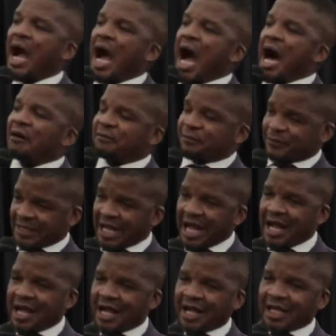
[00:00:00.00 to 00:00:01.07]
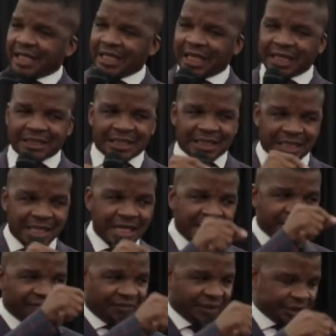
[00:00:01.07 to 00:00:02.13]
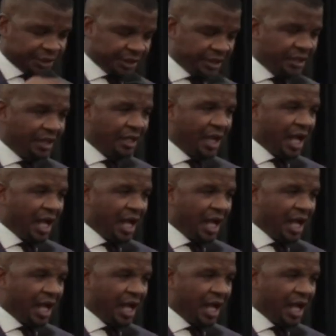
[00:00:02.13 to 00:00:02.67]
doubled. After he had seen the vision,